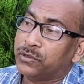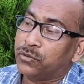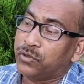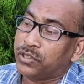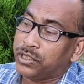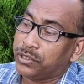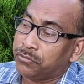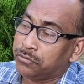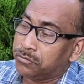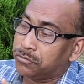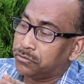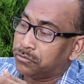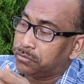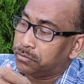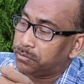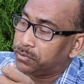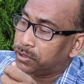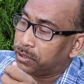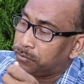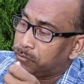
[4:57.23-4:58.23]

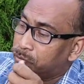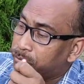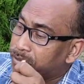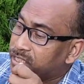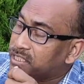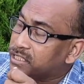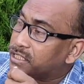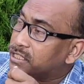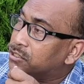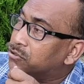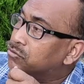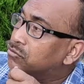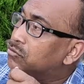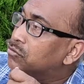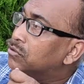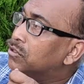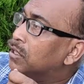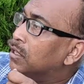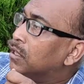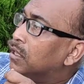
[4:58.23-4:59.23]
The moment you